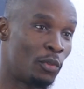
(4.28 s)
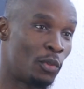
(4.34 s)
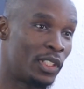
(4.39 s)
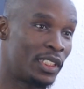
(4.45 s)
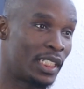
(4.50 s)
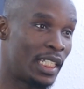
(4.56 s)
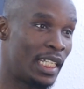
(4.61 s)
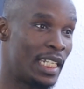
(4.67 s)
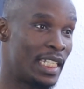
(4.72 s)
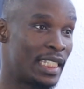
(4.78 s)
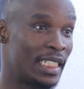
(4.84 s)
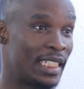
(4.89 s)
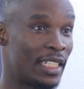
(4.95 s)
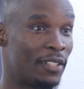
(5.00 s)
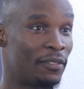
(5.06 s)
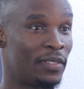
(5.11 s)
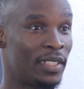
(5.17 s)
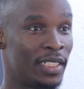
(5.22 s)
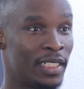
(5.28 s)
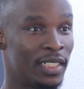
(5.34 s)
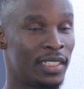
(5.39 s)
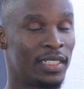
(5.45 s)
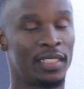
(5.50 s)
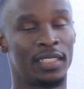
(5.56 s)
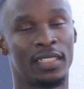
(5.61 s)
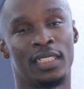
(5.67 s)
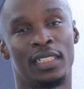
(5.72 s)
what LSETF
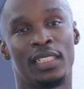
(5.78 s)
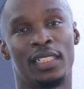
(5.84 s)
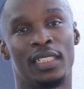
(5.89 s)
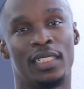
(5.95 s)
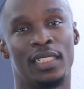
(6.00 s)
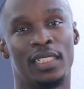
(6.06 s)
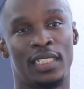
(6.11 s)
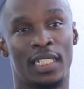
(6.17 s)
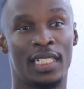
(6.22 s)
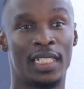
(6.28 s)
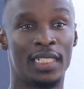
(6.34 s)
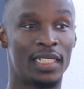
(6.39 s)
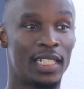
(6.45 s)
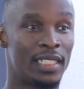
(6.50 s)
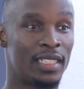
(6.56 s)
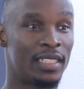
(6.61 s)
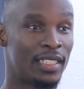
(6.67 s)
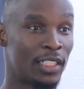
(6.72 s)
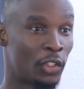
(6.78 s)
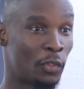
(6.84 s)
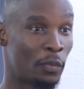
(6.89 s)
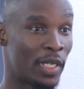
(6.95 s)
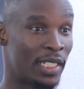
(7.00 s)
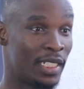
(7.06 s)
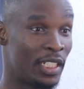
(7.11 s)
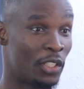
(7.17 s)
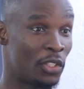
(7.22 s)
is an agency set up
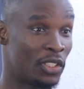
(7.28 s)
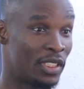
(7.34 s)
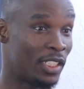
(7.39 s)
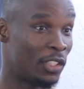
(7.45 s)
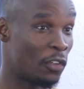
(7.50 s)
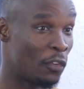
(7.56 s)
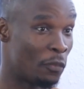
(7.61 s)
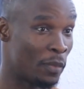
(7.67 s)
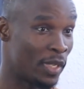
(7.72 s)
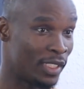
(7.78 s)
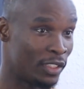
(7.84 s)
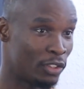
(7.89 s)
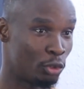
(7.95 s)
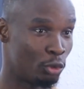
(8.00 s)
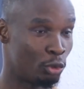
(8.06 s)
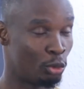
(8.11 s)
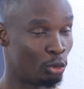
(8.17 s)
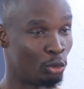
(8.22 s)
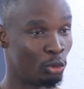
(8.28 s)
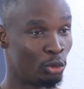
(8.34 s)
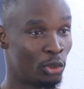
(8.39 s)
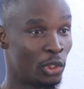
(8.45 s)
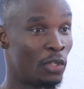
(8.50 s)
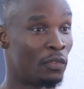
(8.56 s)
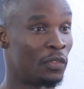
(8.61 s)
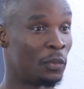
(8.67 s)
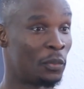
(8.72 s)
by the Lagos State government to
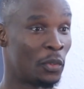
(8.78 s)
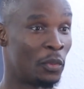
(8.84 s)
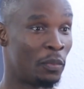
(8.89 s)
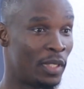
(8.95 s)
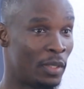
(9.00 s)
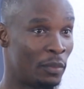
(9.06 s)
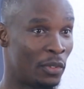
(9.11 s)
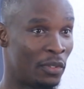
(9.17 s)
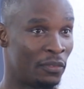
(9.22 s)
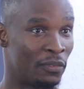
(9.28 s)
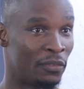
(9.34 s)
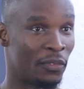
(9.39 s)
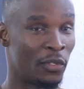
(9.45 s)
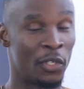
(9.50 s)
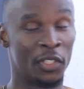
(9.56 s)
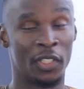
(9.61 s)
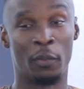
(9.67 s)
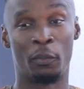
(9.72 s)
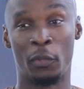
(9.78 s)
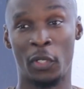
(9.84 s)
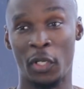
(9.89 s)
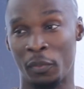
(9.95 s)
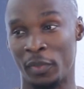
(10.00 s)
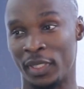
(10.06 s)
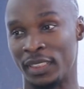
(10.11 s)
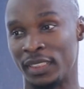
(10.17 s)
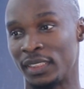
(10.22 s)
solve the problem of
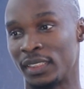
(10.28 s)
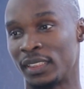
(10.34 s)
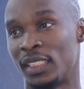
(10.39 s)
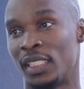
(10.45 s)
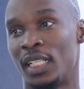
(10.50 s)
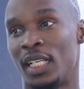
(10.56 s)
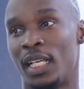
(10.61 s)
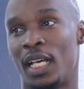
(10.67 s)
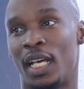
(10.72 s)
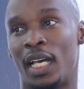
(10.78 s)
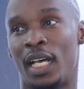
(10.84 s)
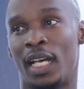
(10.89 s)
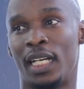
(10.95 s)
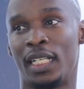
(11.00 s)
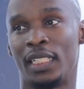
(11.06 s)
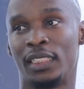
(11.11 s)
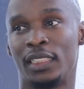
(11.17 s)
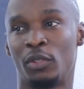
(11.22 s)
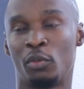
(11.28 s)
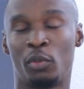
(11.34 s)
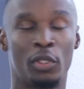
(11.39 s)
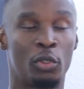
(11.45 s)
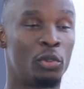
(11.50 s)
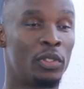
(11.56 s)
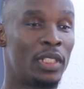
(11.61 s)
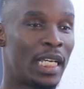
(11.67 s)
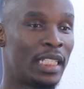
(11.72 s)
unemployment. And we
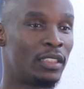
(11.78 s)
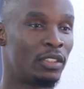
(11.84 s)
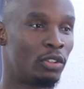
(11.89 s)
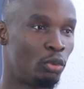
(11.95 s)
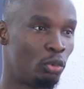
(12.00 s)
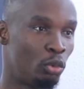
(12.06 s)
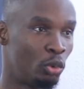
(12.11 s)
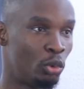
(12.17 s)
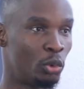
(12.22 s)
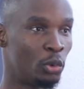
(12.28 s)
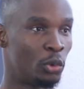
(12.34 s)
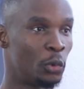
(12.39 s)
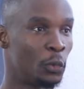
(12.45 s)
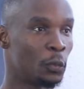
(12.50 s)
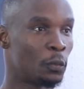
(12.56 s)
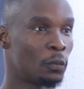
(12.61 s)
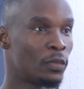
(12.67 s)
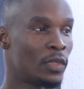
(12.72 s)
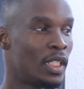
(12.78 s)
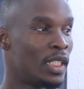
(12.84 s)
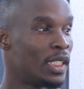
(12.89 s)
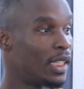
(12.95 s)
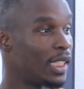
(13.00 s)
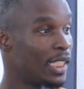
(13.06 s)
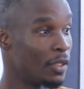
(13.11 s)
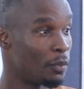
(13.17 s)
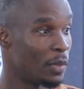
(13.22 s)
do that through
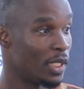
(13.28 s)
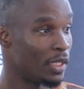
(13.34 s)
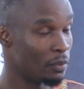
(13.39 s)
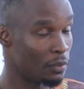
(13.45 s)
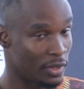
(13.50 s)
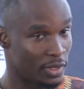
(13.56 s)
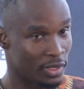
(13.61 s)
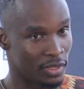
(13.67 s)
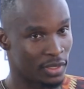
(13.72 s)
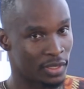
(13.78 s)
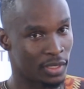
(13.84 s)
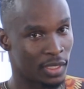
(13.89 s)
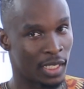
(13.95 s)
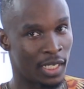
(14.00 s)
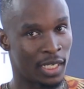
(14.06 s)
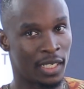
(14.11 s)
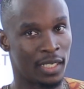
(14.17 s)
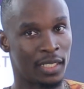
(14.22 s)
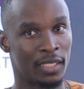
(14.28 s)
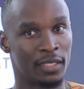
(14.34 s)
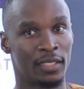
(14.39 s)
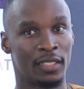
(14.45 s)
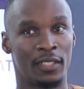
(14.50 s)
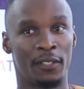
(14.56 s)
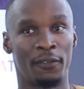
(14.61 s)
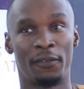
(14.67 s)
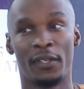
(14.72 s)
three main means.
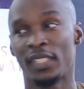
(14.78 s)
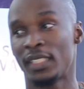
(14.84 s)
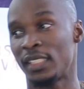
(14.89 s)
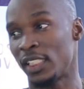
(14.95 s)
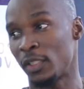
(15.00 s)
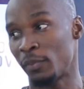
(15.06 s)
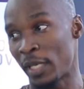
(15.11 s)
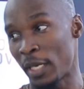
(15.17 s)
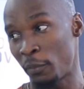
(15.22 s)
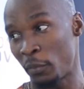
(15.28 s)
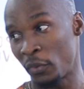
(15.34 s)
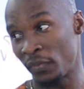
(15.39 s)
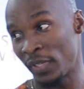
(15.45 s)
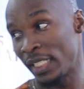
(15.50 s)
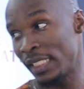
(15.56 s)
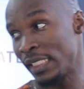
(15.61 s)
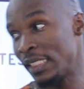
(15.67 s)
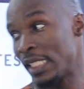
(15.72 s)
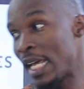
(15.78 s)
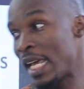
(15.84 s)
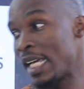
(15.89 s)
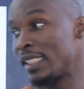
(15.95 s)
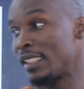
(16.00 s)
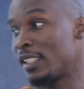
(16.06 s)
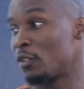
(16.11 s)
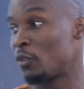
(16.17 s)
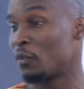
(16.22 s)
The first is by providing
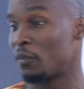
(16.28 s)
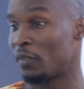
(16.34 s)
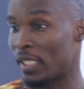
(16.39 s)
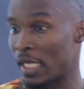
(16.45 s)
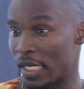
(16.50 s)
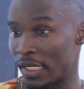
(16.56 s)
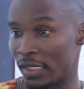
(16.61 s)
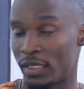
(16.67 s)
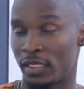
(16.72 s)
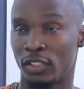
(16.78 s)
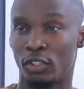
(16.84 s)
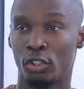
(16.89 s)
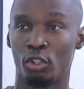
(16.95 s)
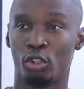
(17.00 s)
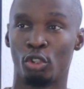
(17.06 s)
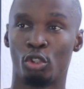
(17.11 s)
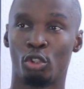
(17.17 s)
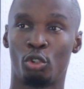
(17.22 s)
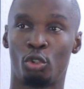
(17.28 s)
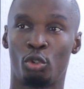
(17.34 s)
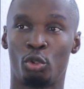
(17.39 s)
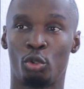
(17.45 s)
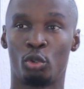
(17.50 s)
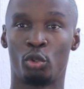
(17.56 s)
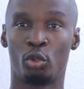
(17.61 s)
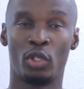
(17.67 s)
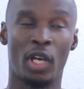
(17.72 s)
access to finance
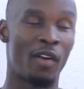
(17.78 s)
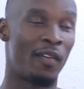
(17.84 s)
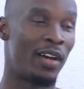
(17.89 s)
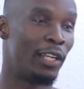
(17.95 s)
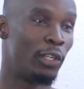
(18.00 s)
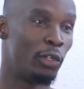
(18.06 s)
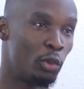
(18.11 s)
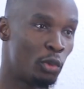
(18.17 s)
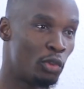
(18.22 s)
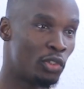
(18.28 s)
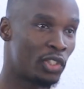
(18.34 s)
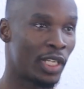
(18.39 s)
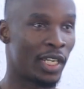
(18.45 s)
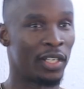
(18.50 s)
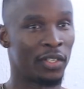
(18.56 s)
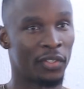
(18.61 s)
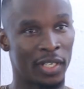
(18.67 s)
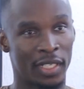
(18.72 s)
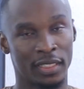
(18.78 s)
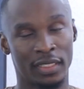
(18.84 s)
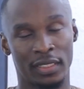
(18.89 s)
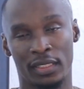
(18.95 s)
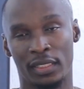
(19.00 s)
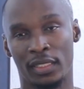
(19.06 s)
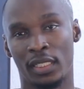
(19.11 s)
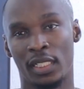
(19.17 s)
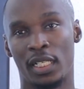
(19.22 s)
through our loans and
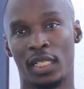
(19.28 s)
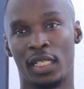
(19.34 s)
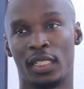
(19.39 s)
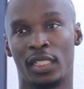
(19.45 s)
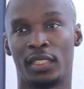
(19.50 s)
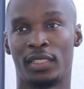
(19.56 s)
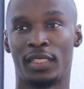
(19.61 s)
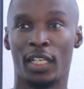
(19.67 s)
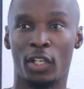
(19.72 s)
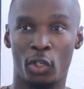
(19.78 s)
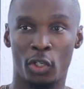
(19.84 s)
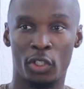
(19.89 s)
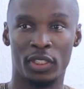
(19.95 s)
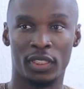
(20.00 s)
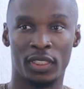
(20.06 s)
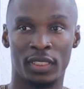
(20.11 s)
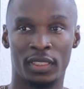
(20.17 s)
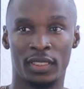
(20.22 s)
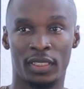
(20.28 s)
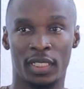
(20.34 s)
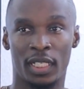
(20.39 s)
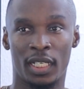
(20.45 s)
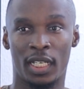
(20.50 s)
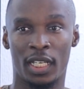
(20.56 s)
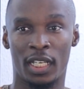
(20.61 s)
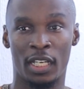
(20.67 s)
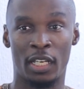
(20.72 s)
grants. The second is
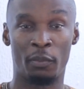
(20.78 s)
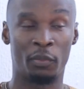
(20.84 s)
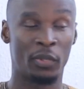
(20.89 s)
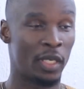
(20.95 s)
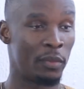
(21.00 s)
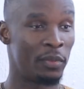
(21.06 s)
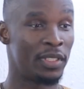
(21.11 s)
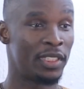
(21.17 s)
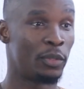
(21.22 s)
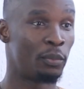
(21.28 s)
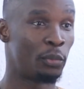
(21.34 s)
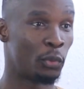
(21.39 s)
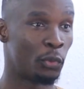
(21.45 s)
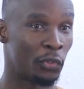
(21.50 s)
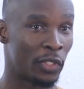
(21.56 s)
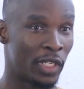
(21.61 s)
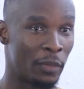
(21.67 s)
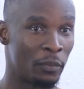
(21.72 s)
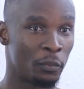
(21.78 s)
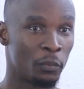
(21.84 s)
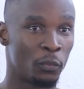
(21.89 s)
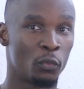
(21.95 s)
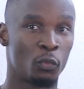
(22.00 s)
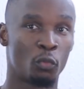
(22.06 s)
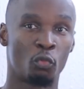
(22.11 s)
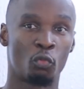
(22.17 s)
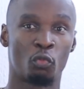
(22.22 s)
an employability program,
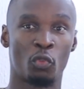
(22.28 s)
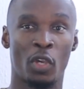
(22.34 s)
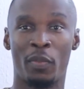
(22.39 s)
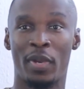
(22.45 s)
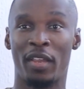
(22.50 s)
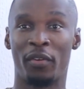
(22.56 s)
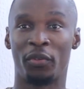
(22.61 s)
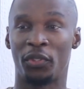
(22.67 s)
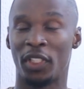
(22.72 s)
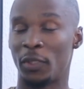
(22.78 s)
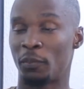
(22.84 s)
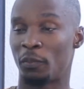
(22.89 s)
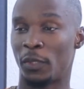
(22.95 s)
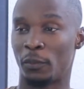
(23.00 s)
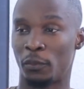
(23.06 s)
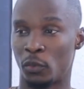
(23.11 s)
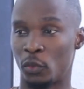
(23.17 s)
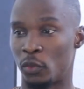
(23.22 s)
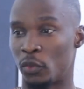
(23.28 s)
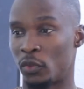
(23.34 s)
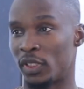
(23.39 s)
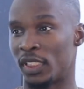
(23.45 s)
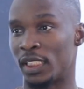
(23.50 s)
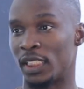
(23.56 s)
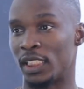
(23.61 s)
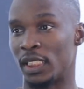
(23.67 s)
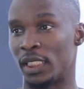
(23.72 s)
whereby we train
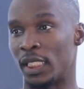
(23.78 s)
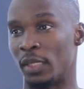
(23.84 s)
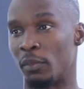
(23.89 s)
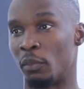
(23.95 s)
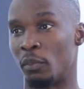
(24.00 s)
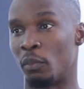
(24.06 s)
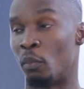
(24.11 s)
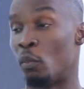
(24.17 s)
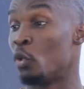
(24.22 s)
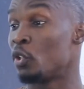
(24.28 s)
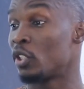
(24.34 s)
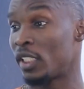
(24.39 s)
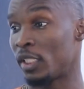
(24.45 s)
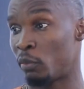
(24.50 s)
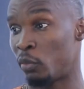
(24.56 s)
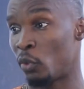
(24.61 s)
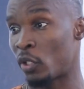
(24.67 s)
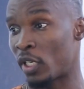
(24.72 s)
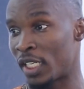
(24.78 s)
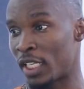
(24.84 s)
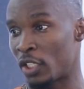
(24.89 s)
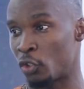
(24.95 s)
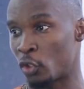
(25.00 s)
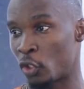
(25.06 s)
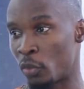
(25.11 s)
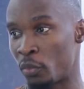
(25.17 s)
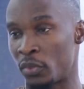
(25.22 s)
people in mostly
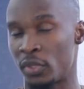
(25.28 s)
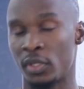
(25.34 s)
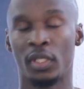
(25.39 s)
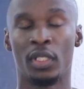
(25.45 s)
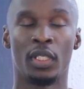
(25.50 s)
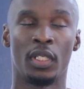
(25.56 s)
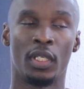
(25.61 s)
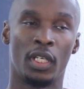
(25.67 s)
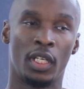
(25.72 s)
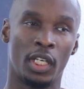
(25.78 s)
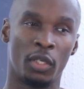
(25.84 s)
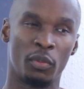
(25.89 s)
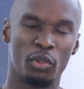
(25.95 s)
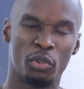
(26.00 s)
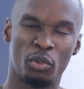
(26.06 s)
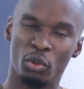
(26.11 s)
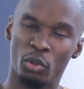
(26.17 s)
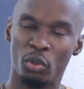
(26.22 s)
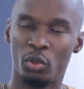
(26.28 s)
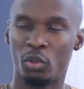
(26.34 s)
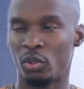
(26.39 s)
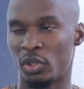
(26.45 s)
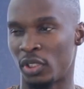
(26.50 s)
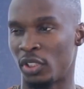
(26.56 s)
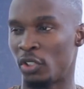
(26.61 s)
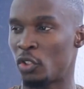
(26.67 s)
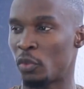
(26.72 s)
blue-collar jobs. We
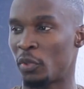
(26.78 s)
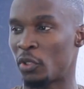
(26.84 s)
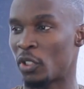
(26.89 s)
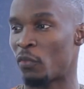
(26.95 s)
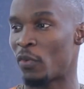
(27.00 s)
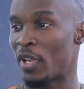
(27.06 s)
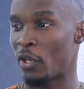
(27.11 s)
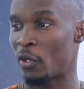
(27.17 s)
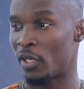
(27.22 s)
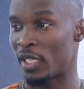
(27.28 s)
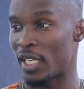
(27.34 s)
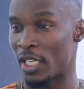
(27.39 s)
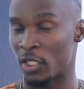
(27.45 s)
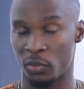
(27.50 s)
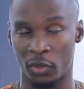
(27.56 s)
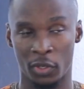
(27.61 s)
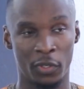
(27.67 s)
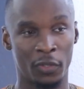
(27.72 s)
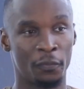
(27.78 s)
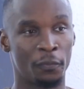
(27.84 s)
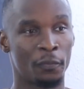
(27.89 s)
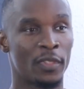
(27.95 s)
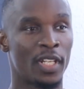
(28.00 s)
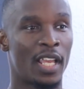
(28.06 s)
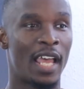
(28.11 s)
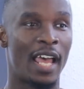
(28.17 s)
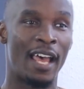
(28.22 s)
do a little bit of white-collar as well.
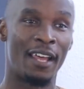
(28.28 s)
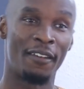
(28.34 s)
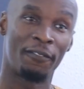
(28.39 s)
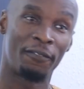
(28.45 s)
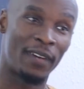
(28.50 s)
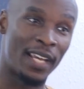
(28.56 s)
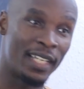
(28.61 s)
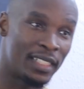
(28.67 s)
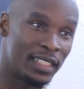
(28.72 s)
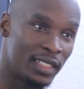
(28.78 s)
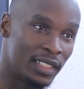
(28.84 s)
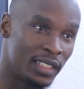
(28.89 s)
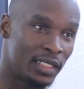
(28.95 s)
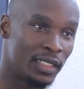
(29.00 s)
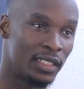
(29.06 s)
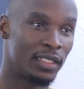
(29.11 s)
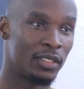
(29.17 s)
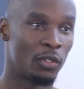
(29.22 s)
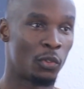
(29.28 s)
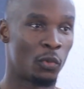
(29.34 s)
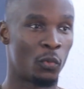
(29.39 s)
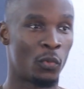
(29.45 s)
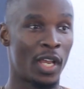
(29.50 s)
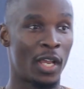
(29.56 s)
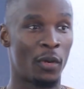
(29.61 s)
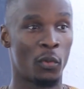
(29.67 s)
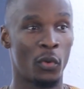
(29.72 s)
And finally,
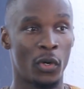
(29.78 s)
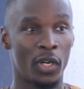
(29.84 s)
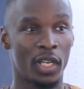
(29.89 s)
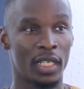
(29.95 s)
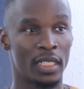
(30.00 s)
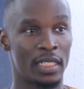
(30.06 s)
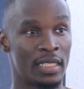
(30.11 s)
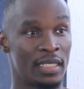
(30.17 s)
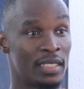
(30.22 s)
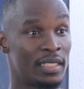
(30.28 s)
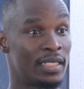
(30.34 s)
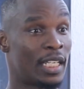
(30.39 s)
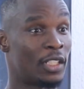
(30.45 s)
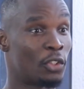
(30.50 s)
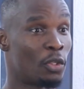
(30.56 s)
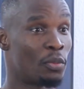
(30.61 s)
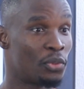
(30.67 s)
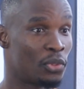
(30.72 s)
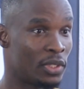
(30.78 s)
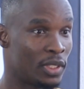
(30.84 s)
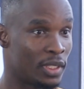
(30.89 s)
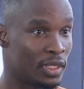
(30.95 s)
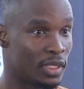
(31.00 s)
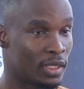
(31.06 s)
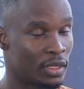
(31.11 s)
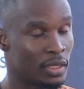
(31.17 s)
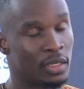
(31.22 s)
where I work is the startups unit,